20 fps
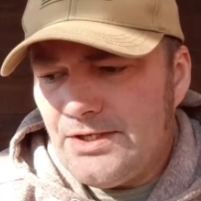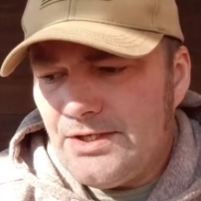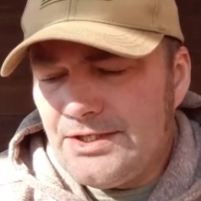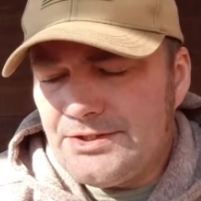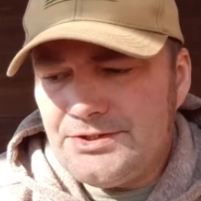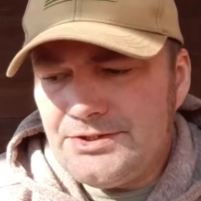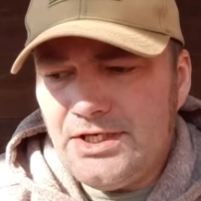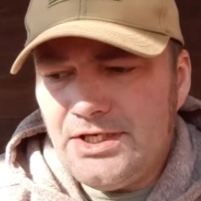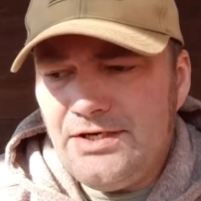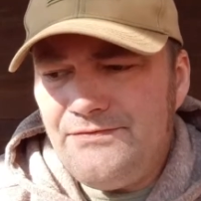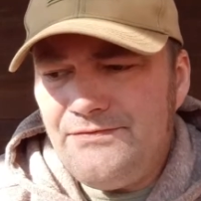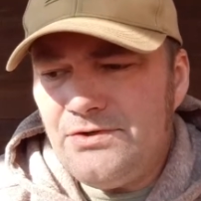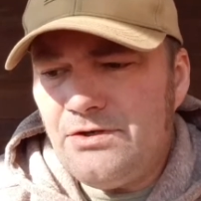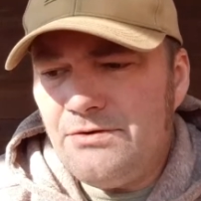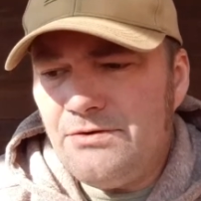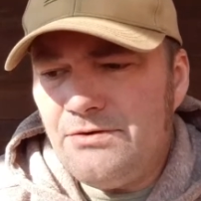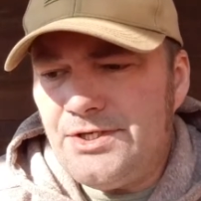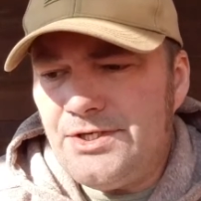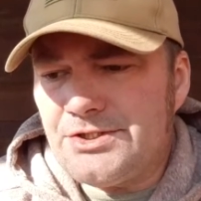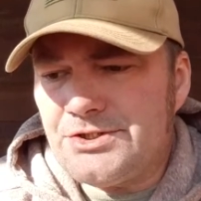it's not even
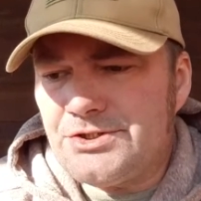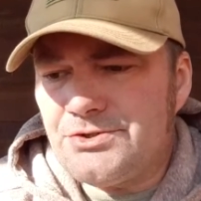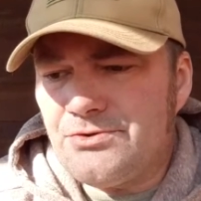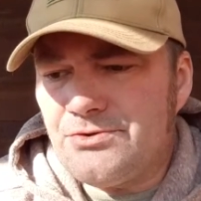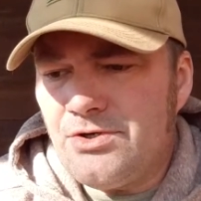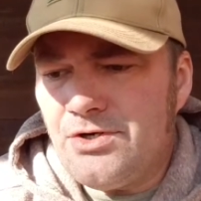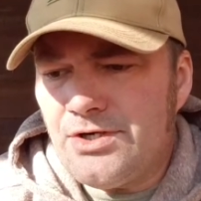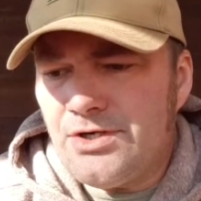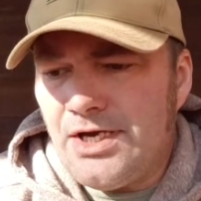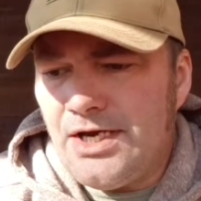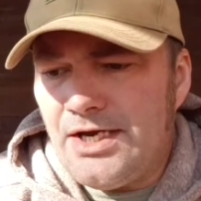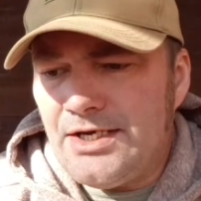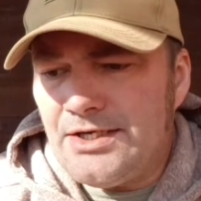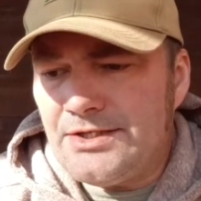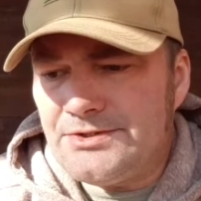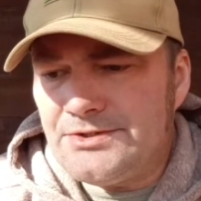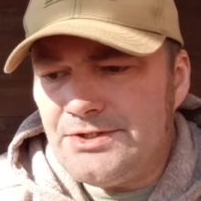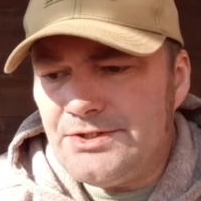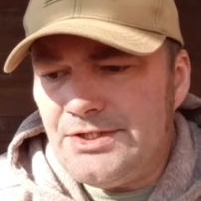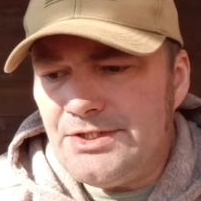going to be as strong
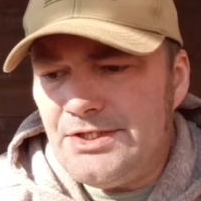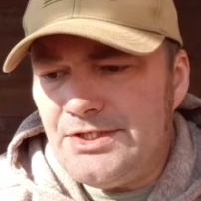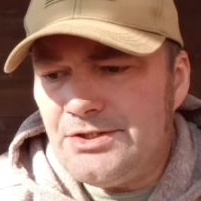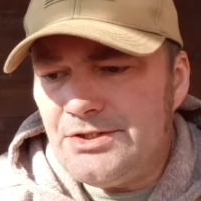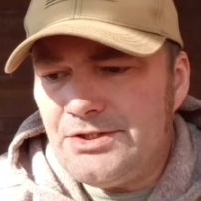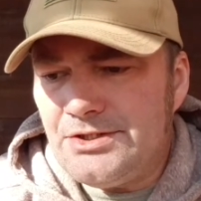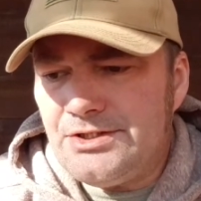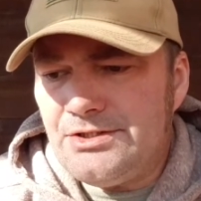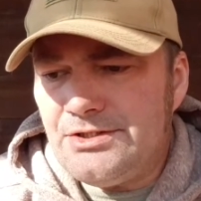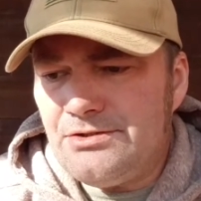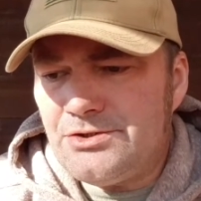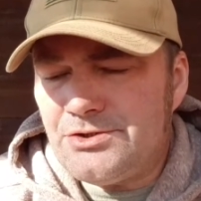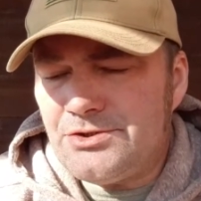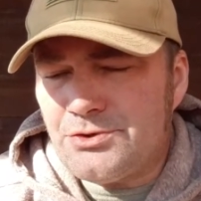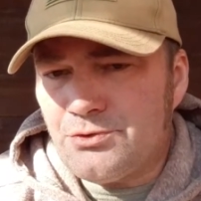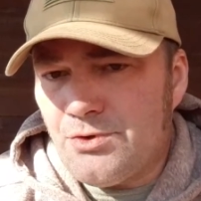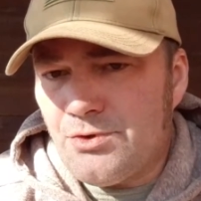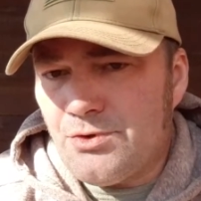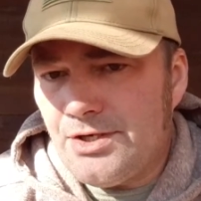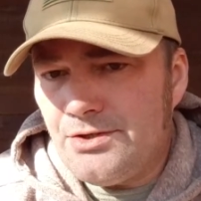as the
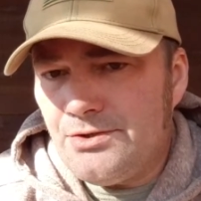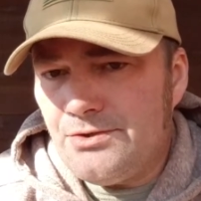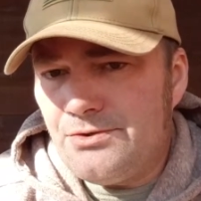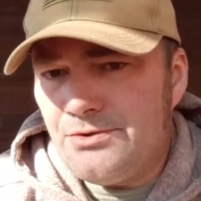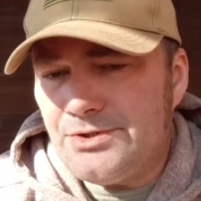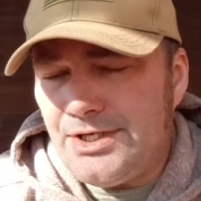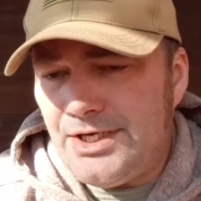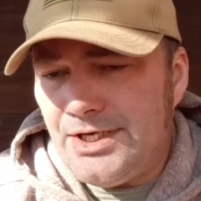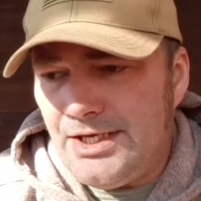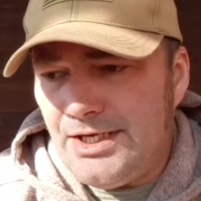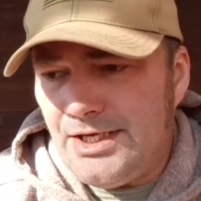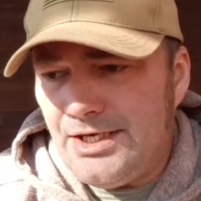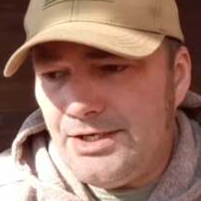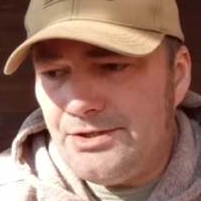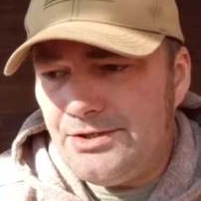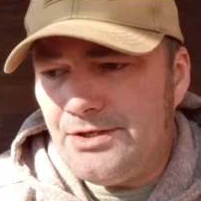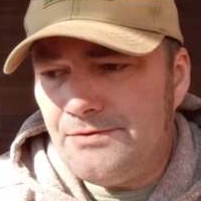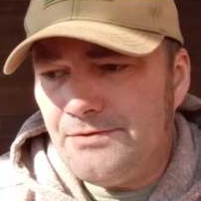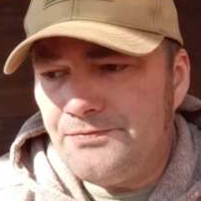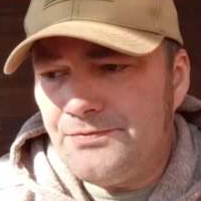Toronto,
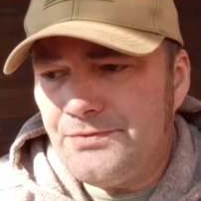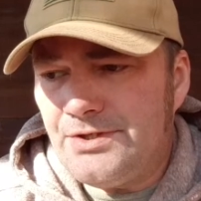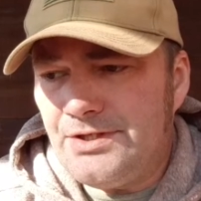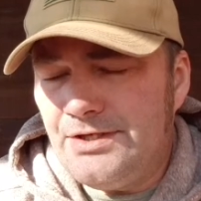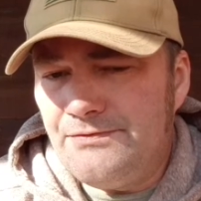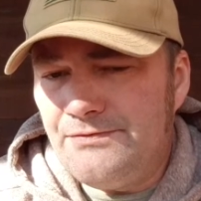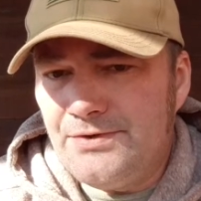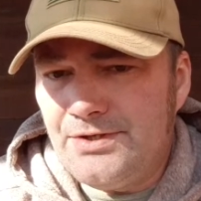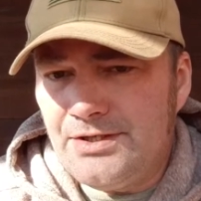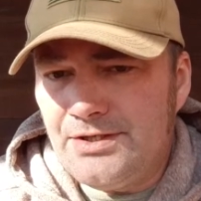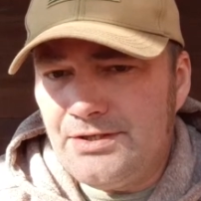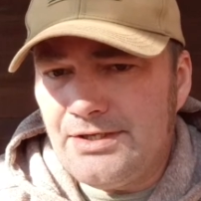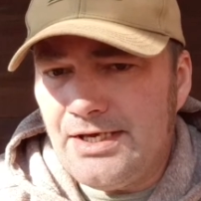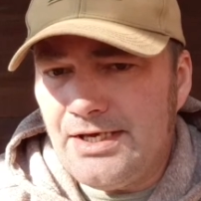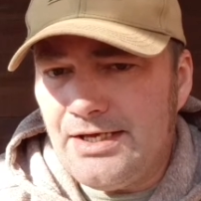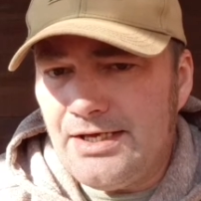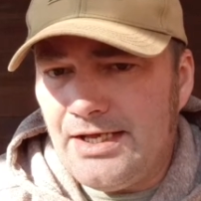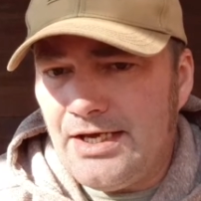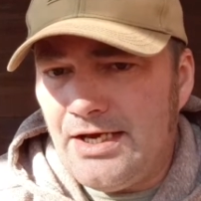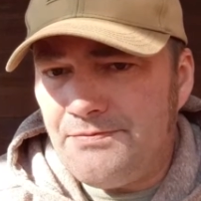Canada event
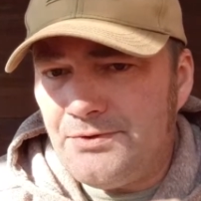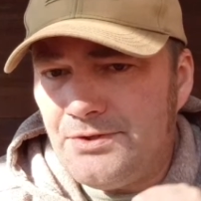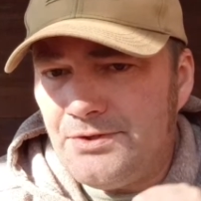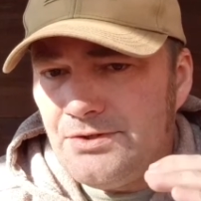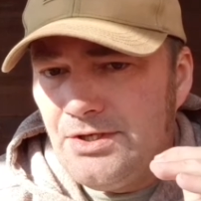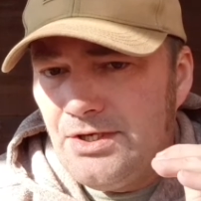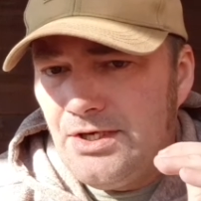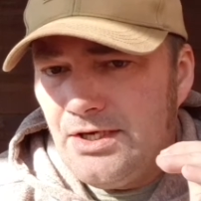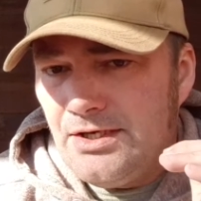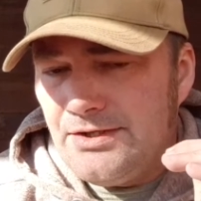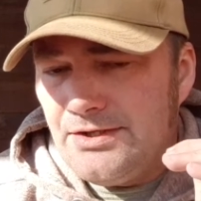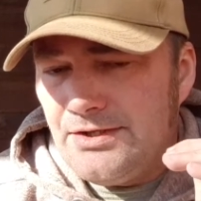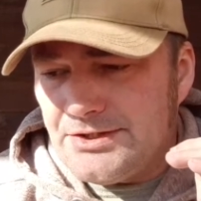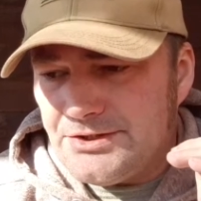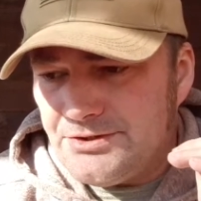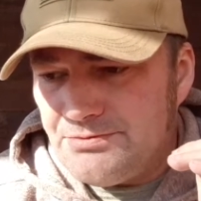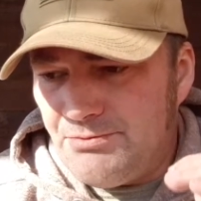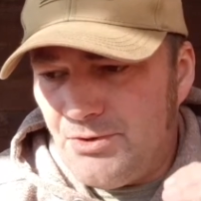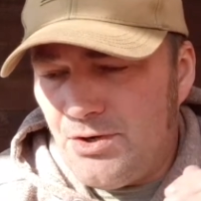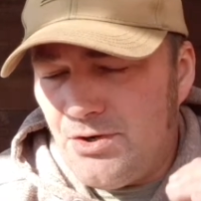that happened, that
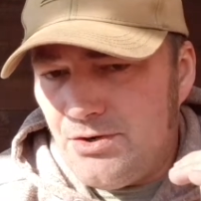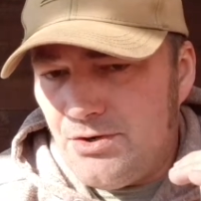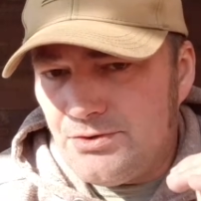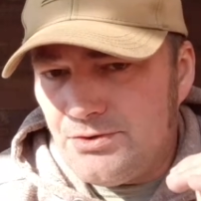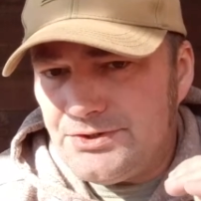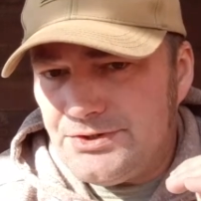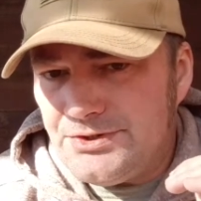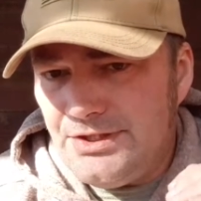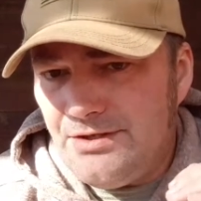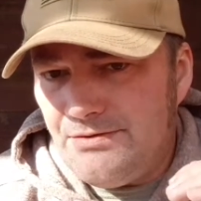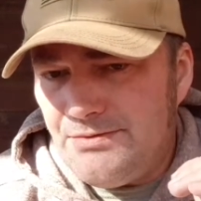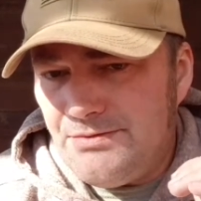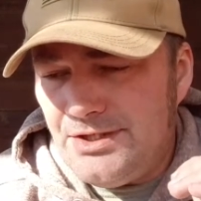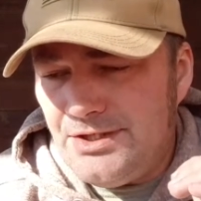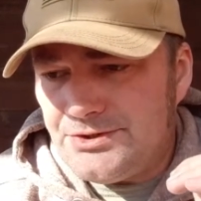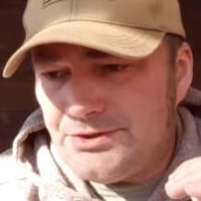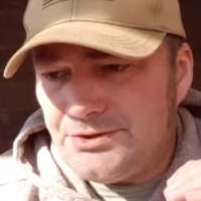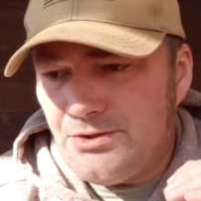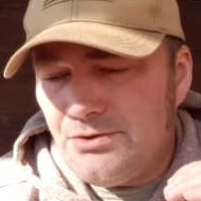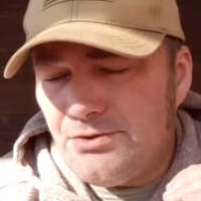small
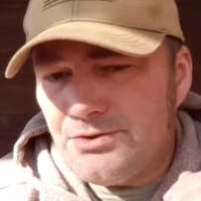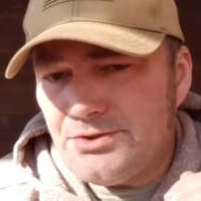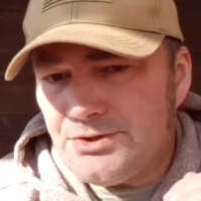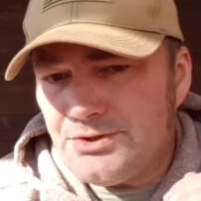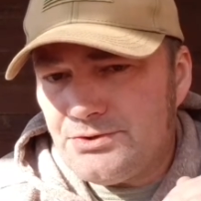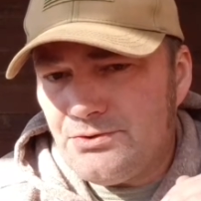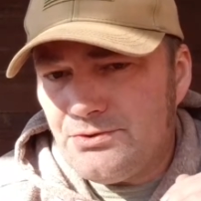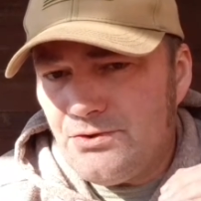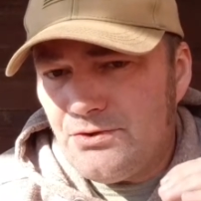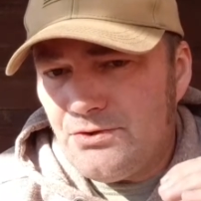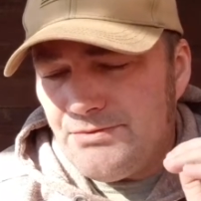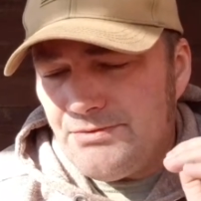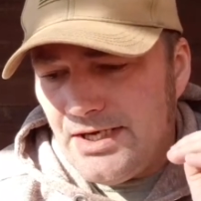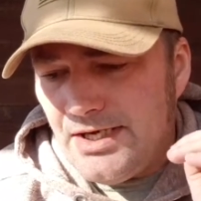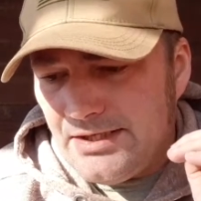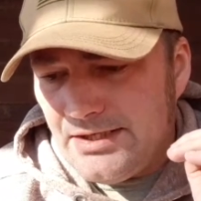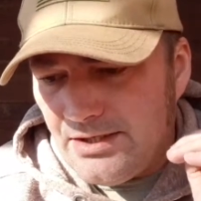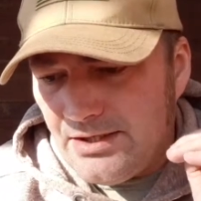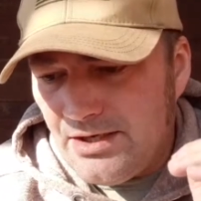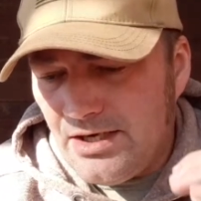CME solar storm
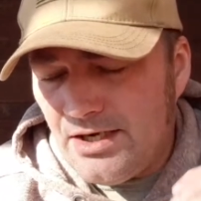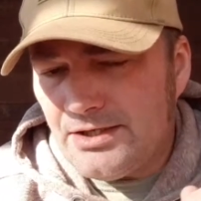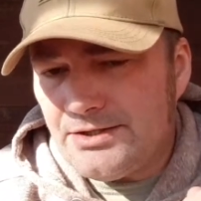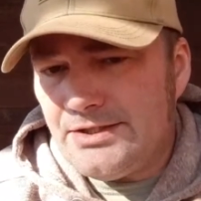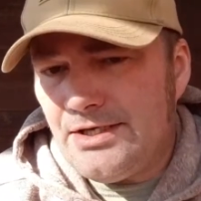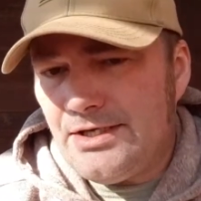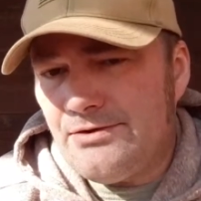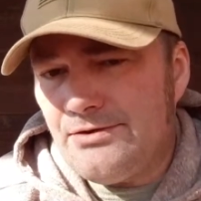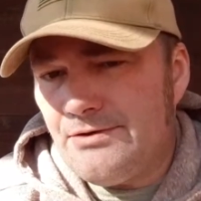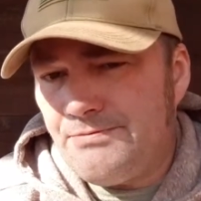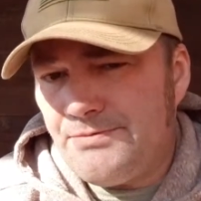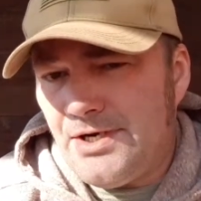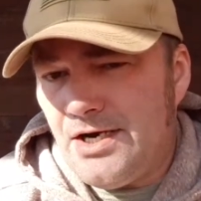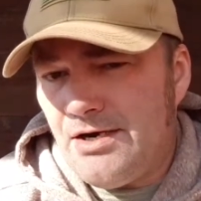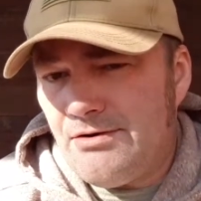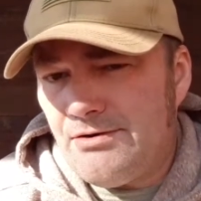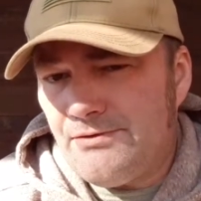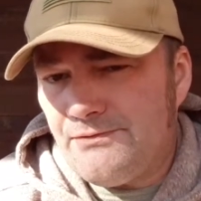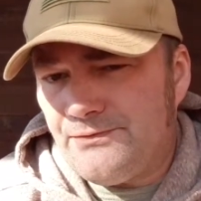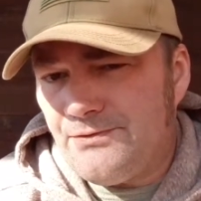that knocked out their
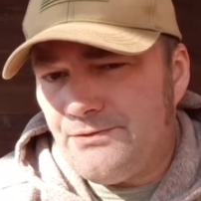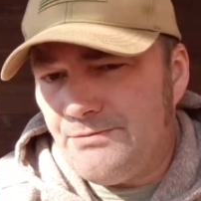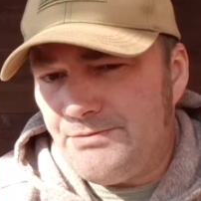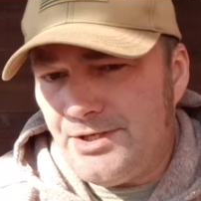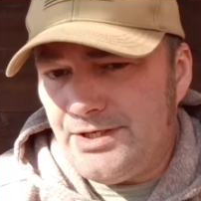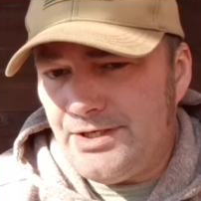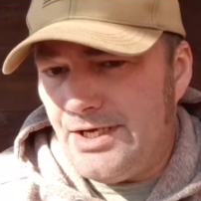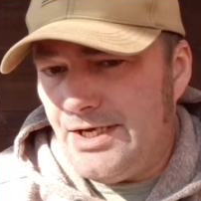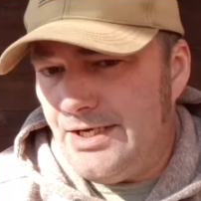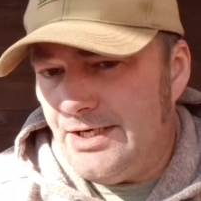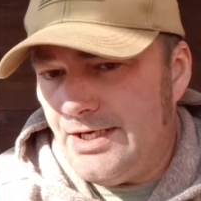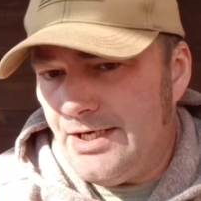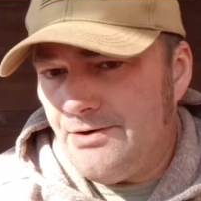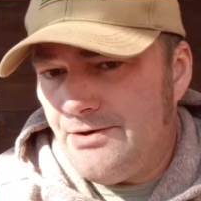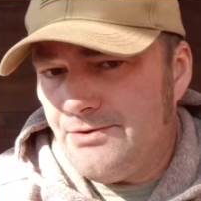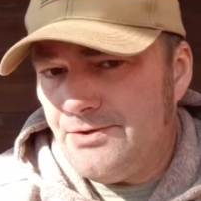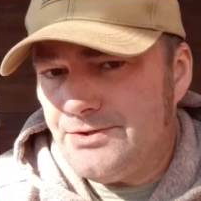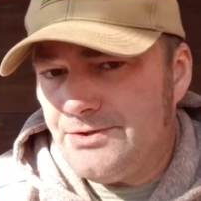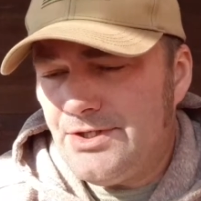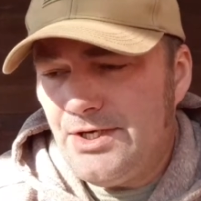power for about eight
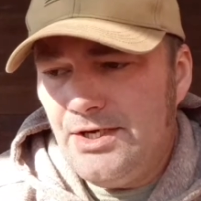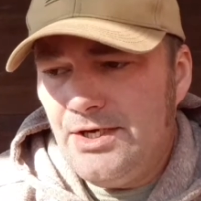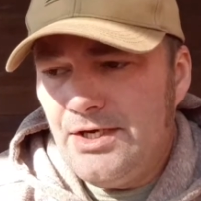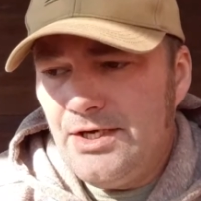hours,